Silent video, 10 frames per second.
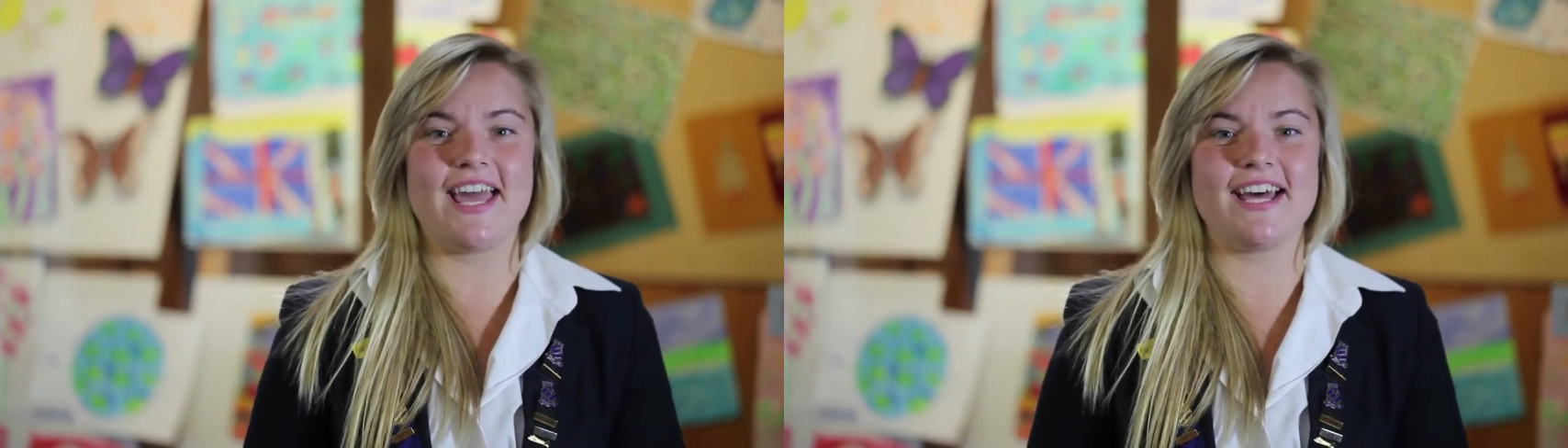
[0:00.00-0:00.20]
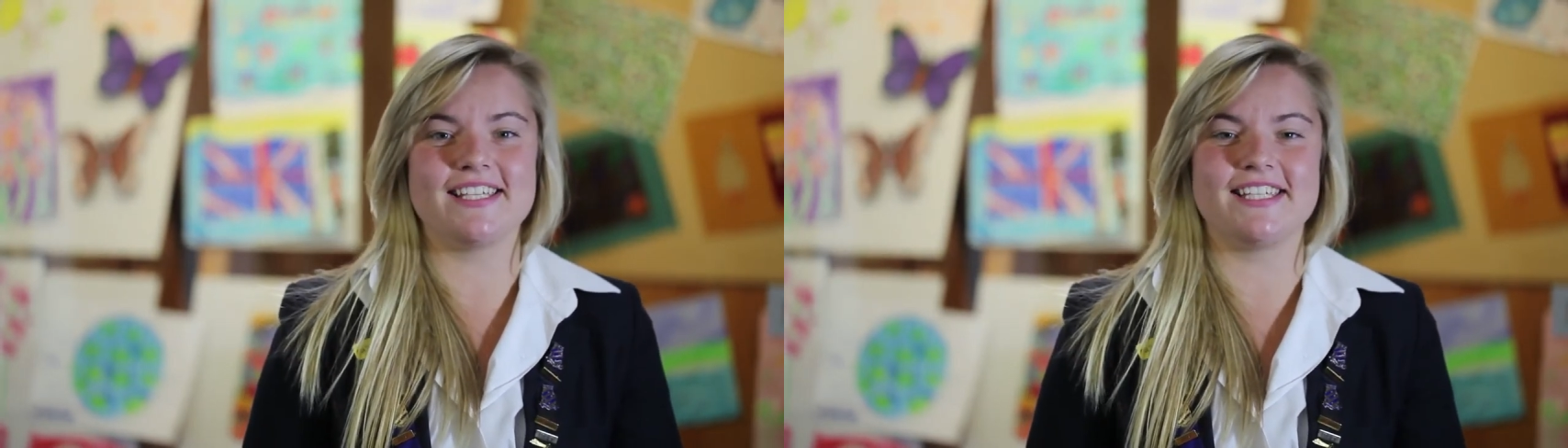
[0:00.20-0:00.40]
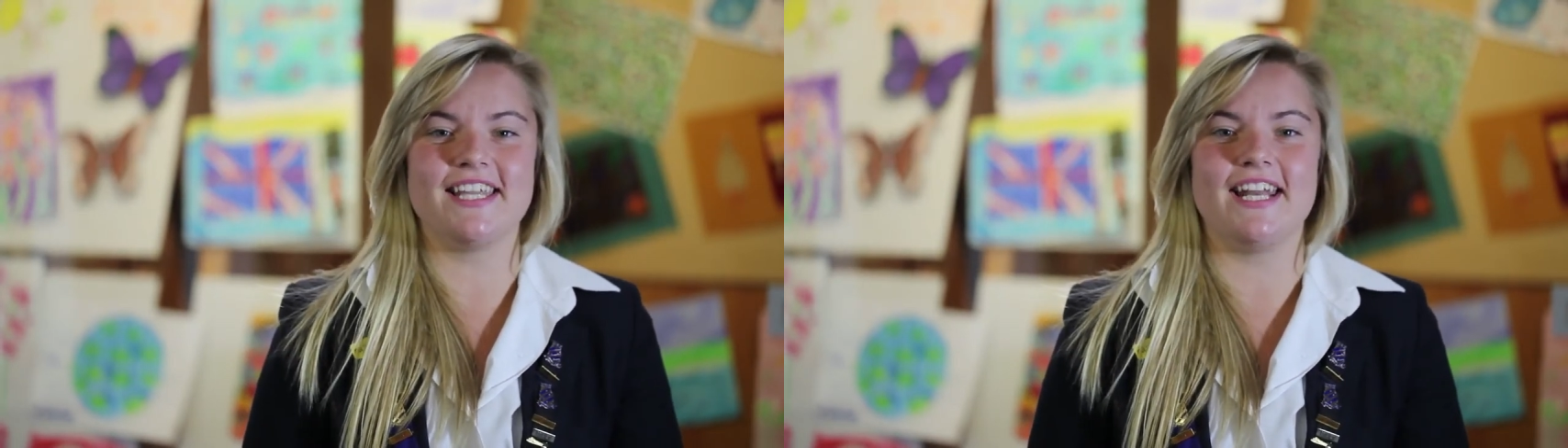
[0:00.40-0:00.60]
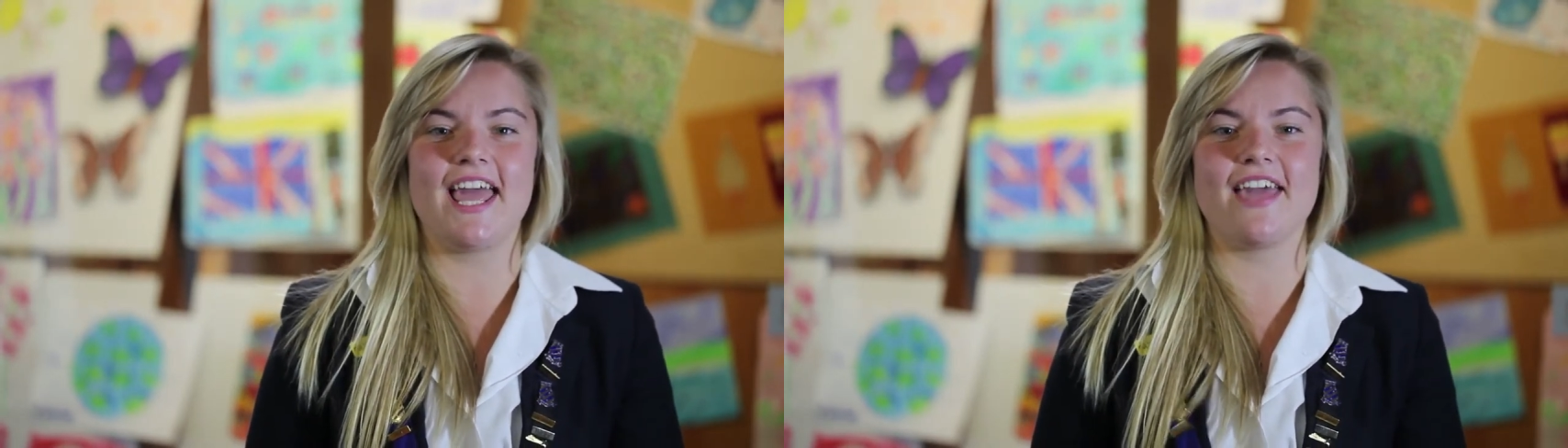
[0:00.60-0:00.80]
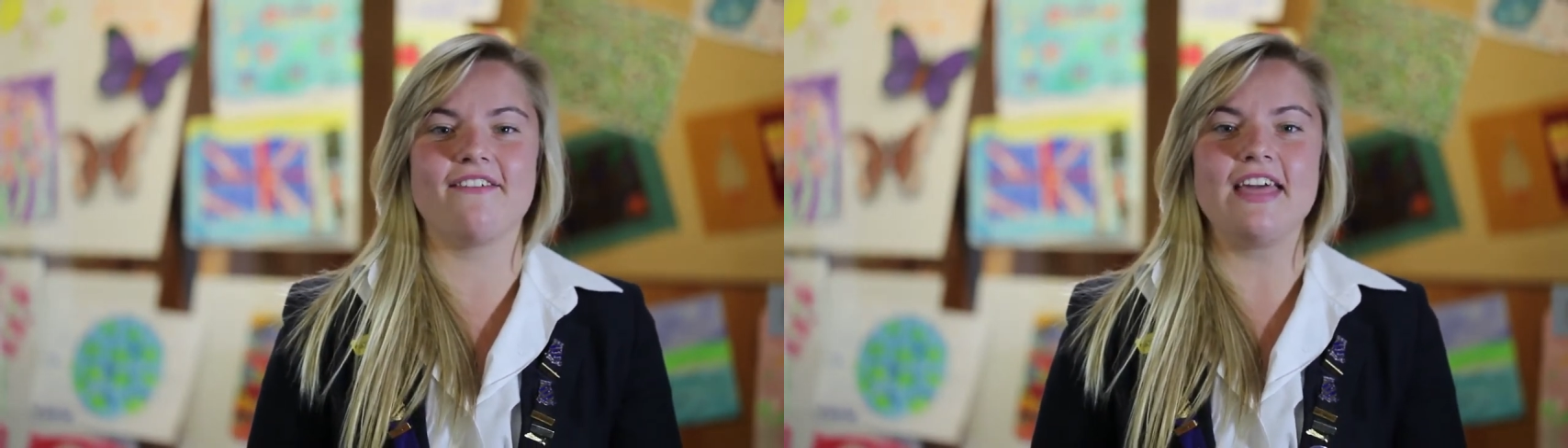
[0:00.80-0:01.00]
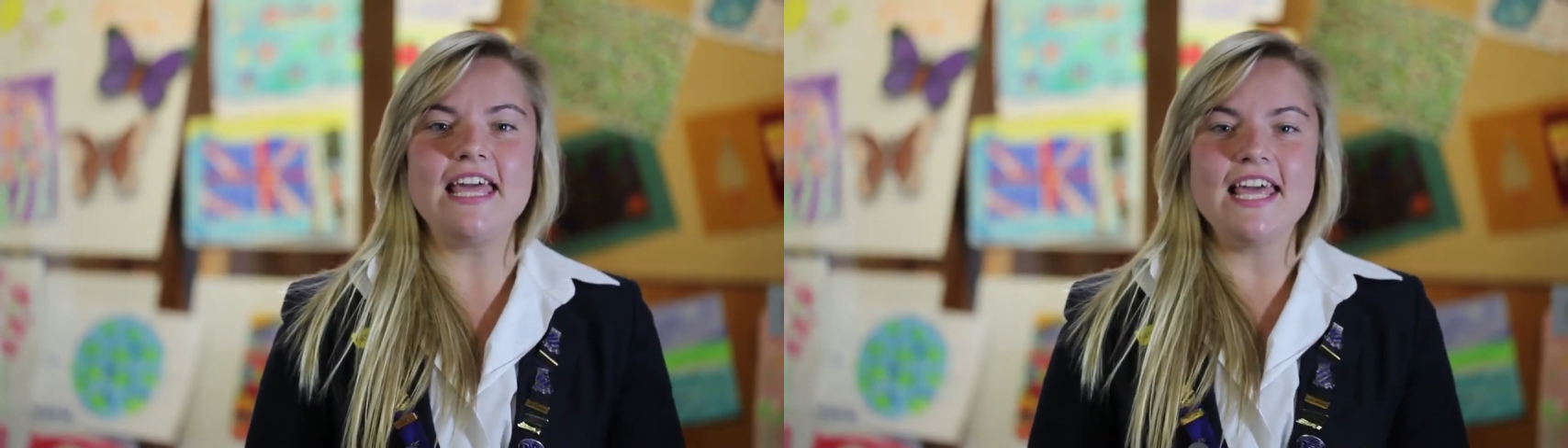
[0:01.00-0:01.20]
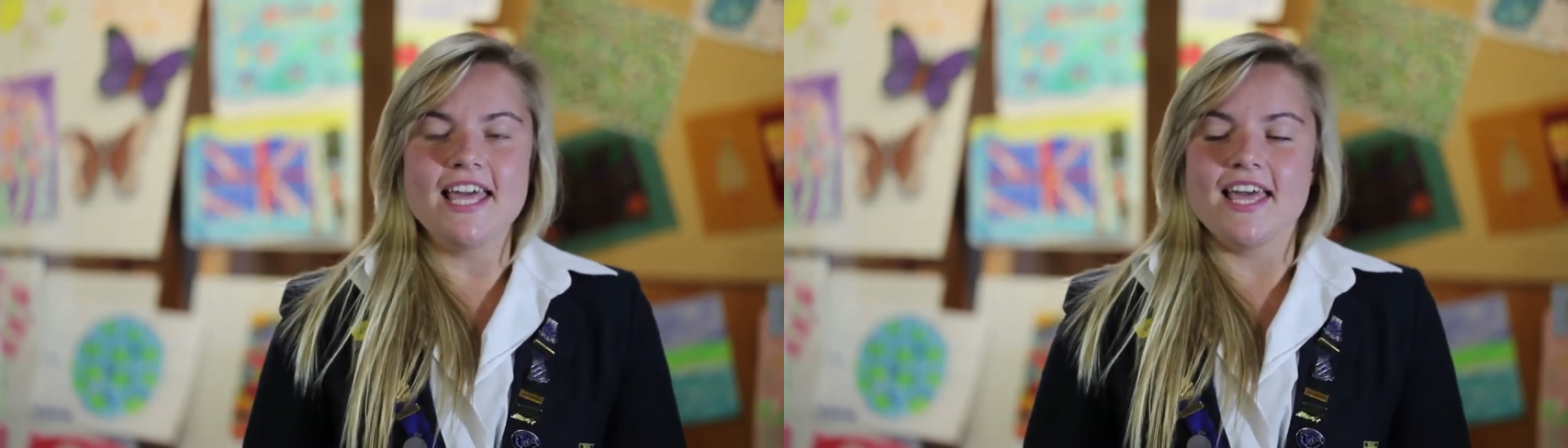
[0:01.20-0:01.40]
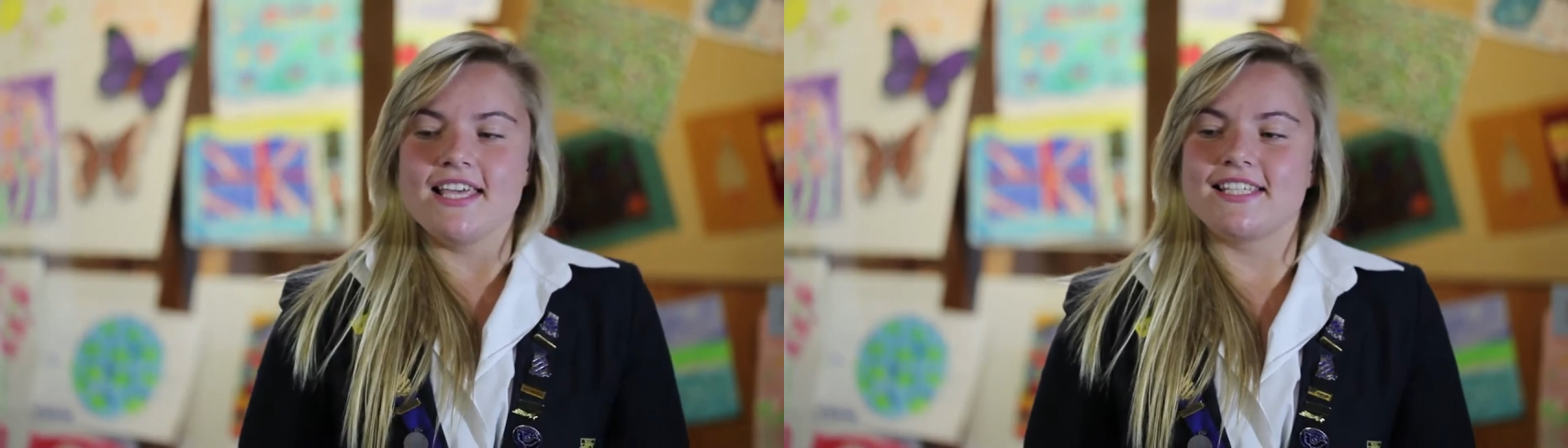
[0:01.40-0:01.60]
house and then I
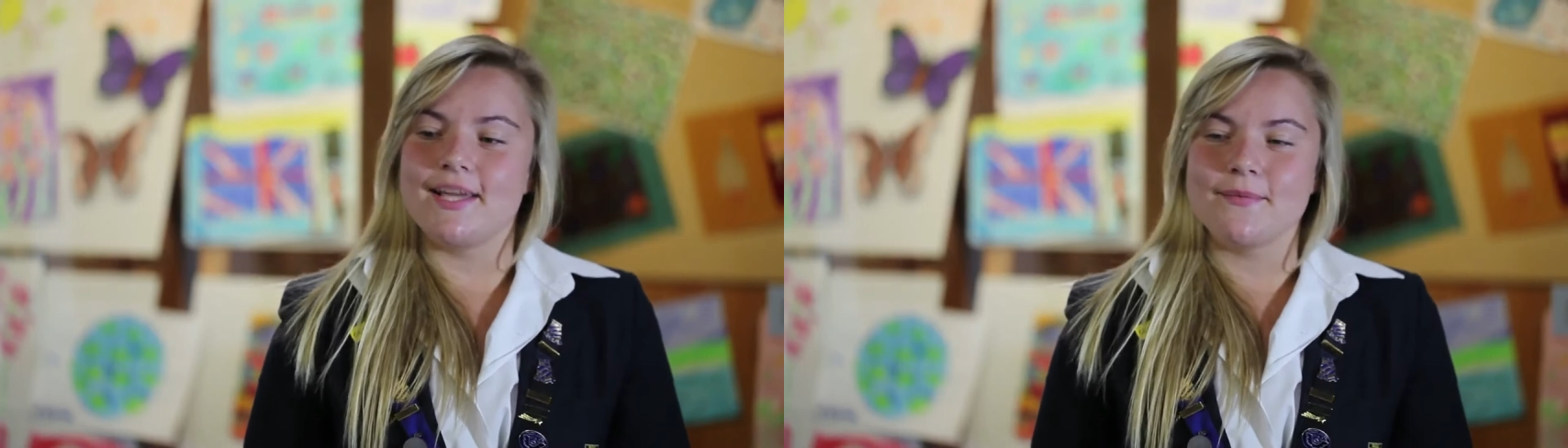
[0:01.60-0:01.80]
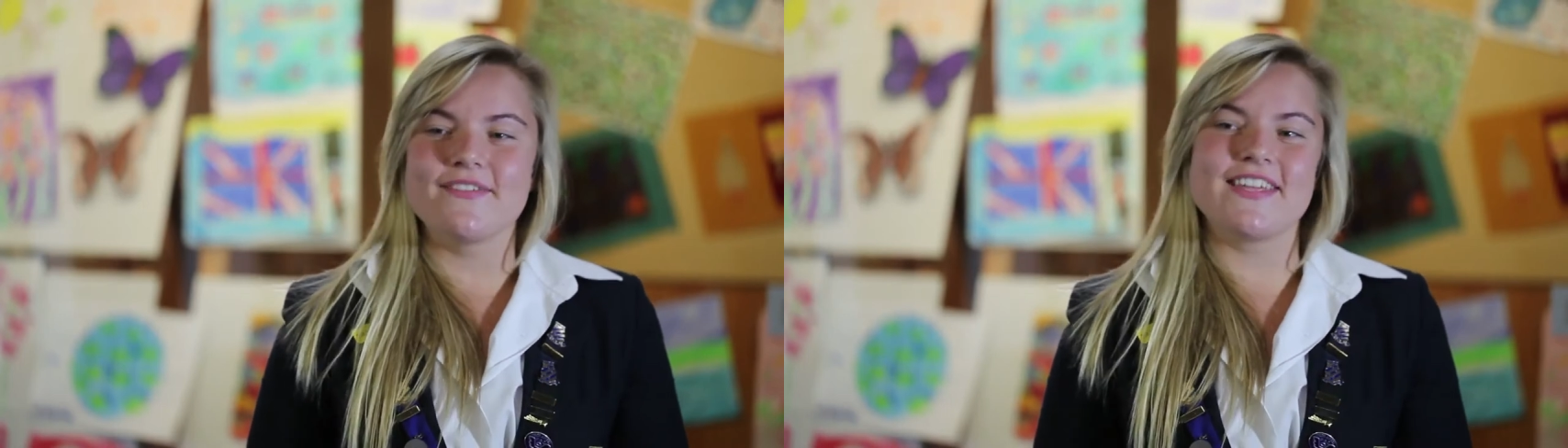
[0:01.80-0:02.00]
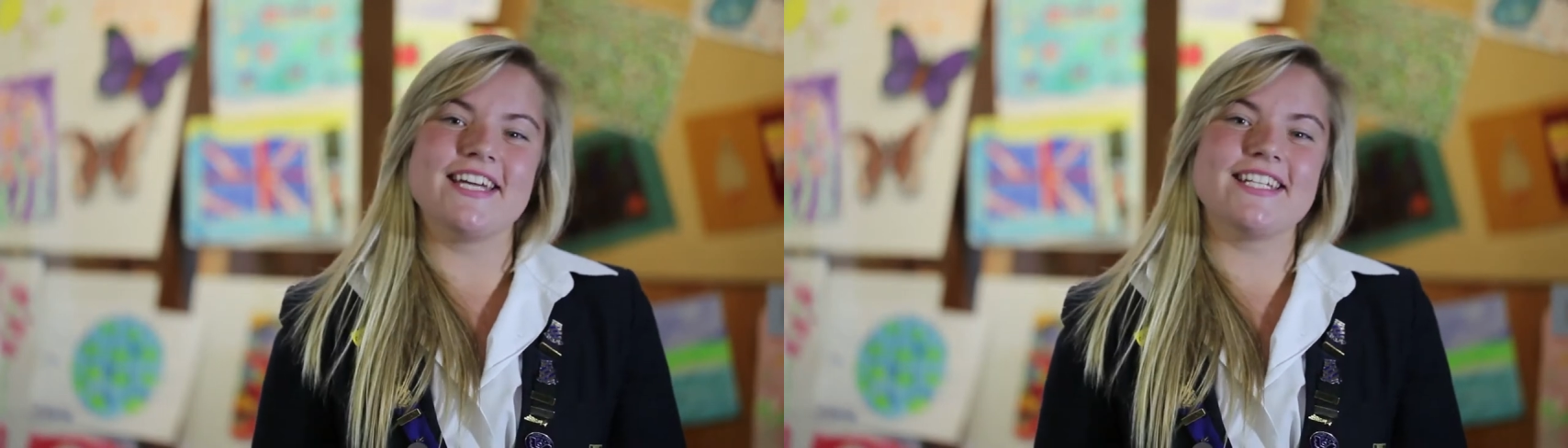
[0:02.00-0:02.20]
have some of the